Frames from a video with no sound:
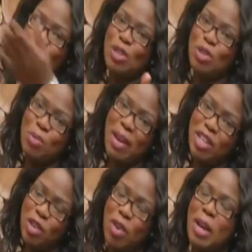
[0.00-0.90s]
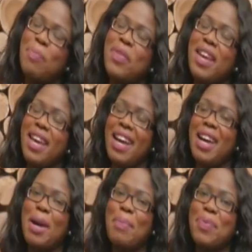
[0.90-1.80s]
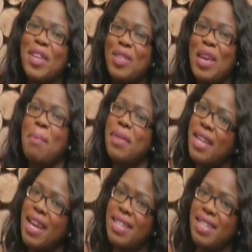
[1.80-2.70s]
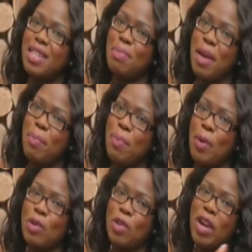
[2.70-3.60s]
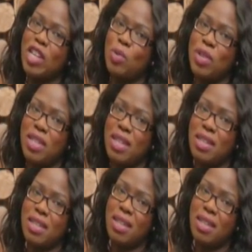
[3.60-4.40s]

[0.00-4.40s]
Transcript: on to do my degree. But then I did my postgraduate and